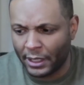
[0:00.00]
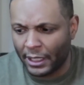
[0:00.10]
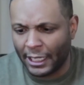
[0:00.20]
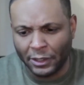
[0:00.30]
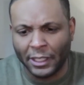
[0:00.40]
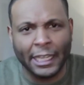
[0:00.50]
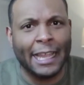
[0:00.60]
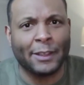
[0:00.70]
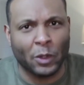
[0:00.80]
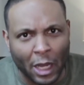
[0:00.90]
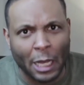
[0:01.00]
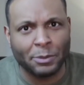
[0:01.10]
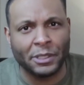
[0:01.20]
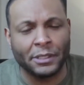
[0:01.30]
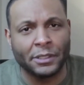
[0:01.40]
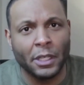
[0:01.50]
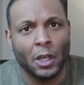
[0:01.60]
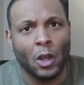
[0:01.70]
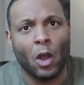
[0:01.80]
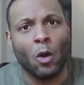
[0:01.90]
and looking at their options
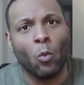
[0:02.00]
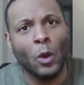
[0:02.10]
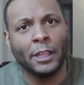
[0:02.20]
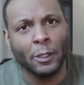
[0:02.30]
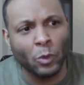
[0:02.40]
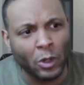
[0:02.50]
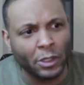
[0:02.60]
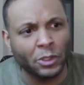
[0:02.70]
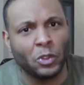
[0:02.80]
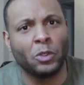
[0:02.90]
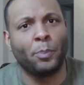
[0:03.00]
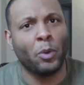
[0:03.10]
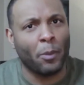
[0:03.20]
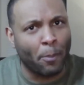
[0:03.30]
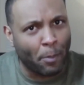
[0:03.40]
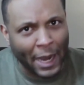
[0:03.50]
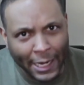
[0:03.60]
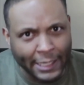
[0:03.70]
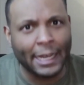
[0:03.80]
on what they were going to do to pull Biden